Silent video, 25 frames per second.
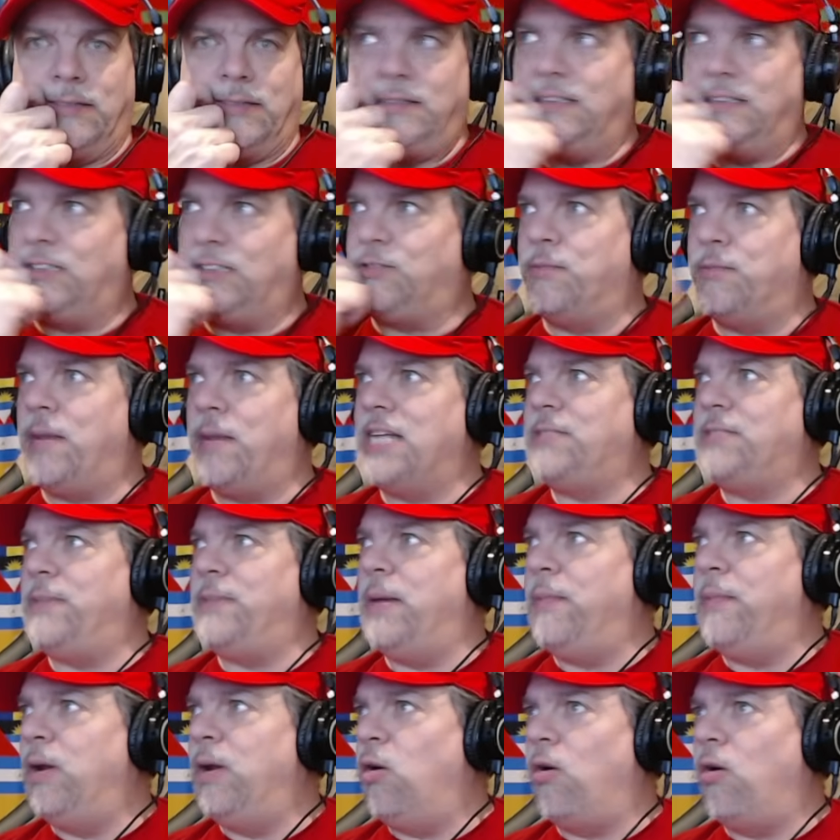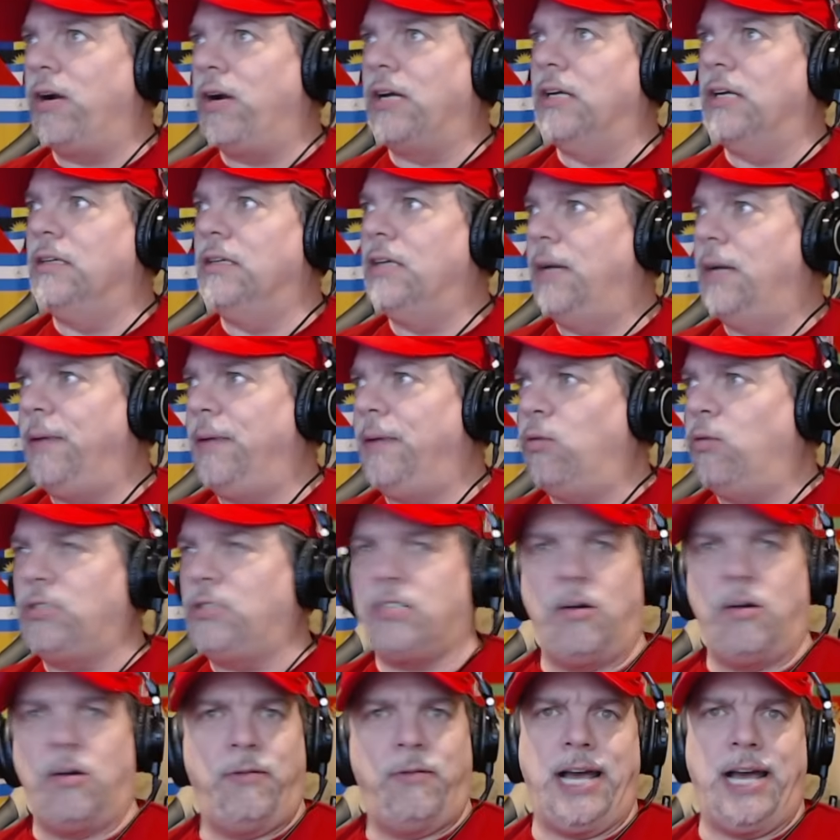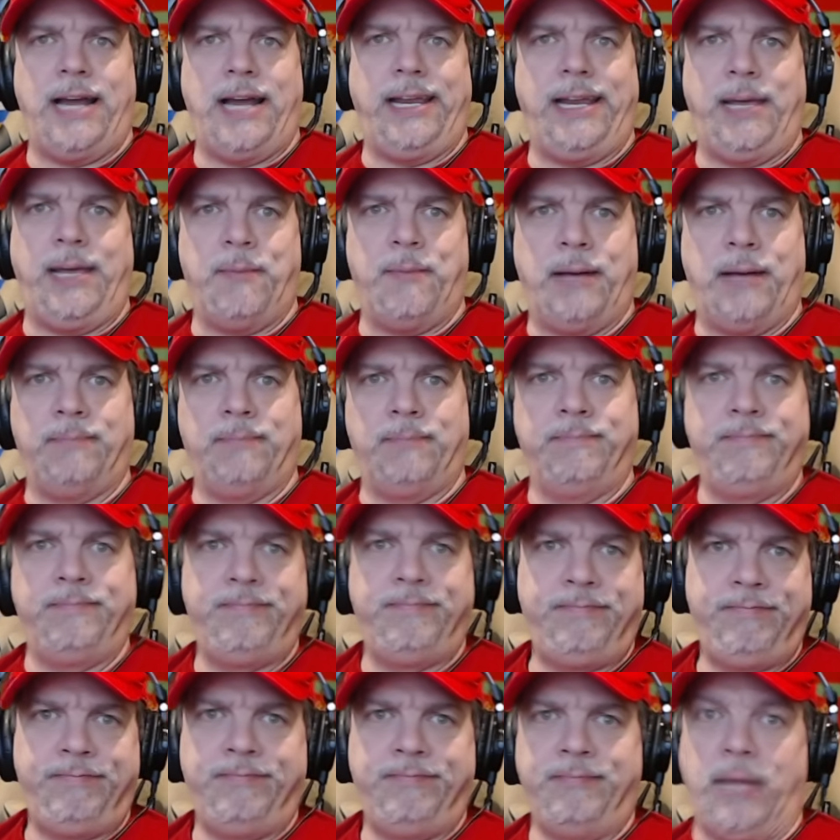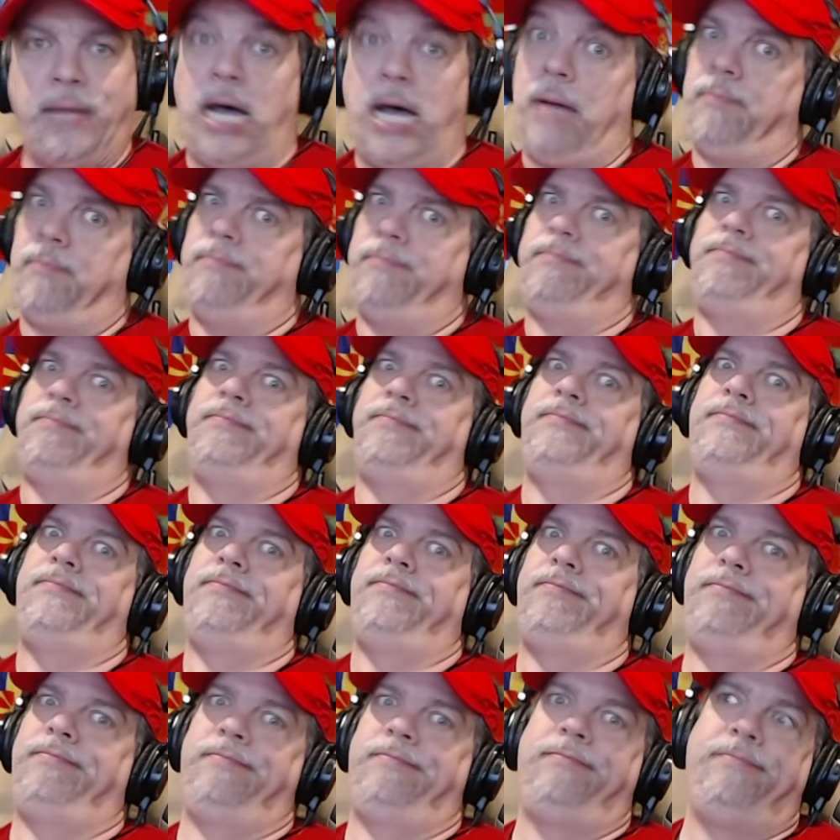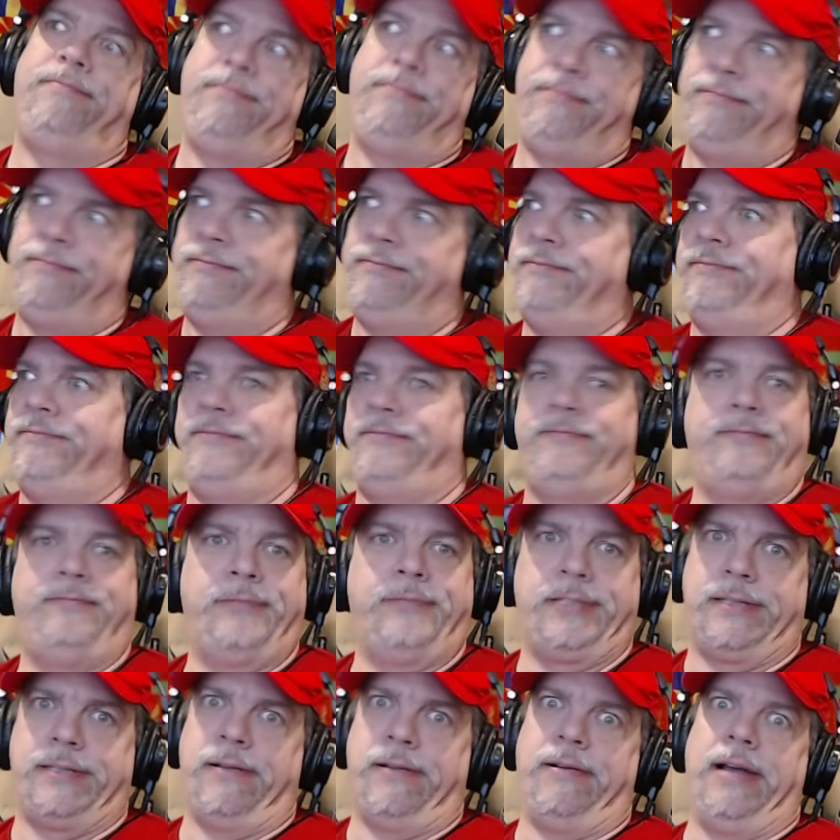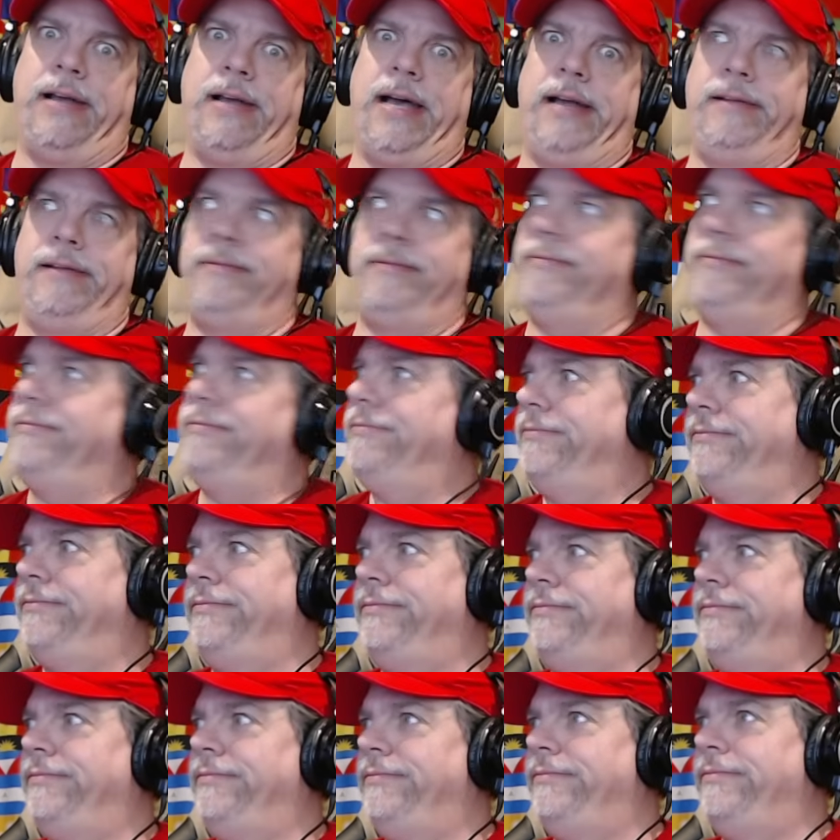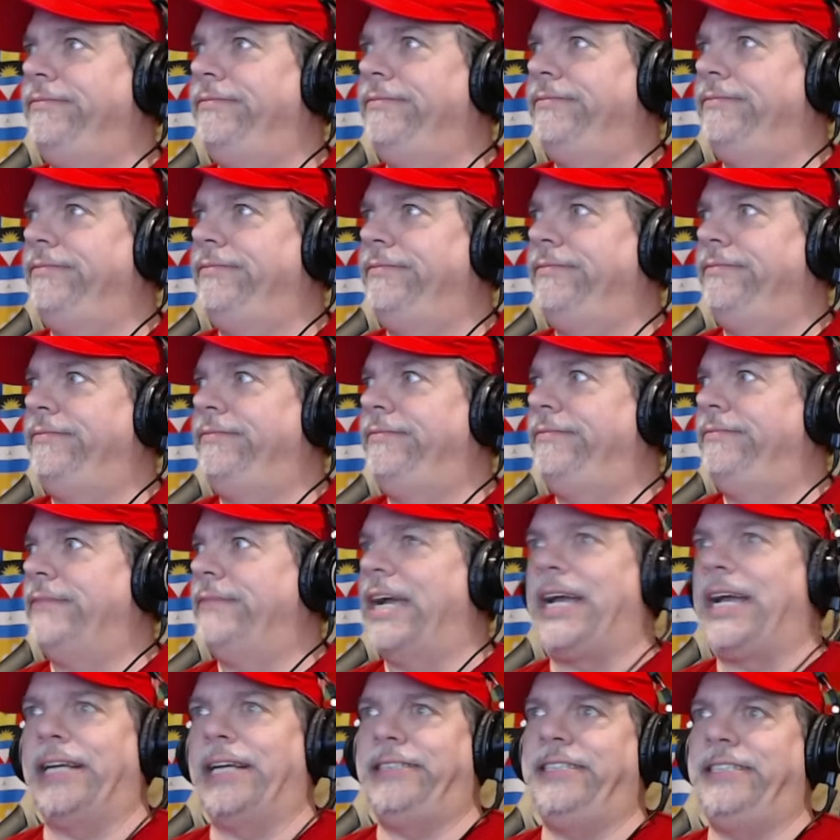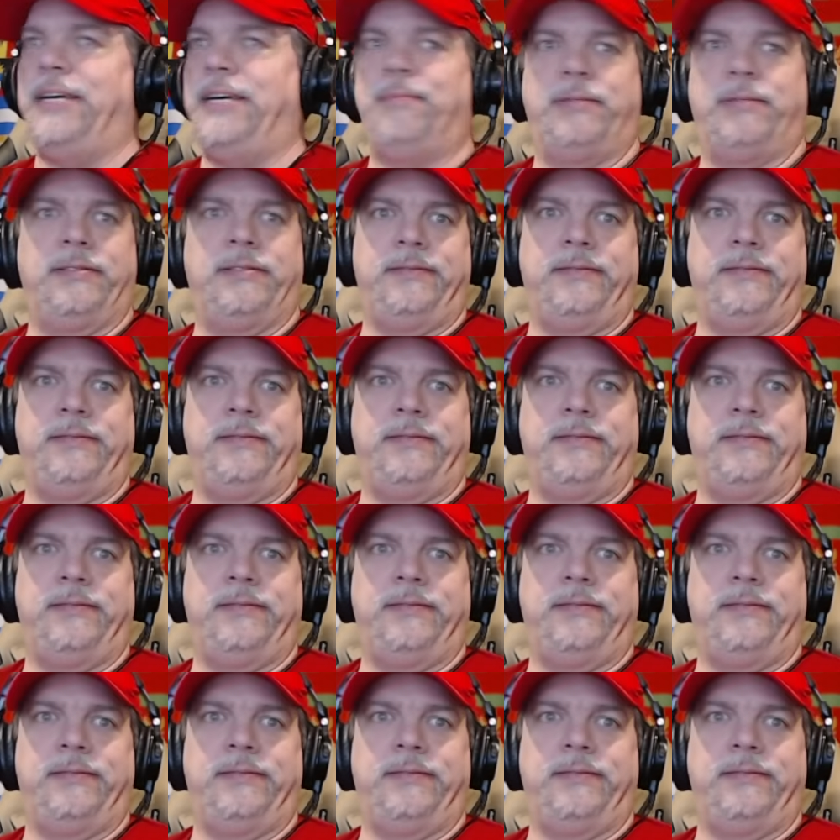This reminds me of Menorca. What's going on here, Mom? Mom, what's going on? I got gypped.